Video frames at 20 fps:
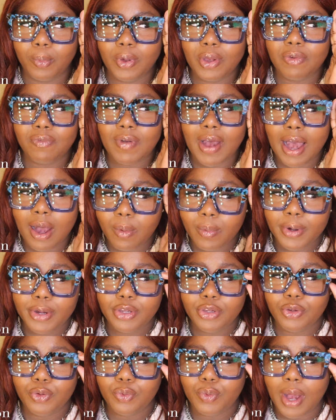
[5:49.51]
If I were
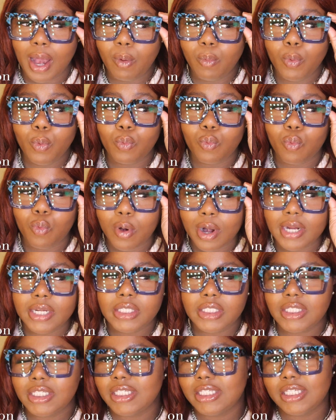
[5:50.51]
you, I would run to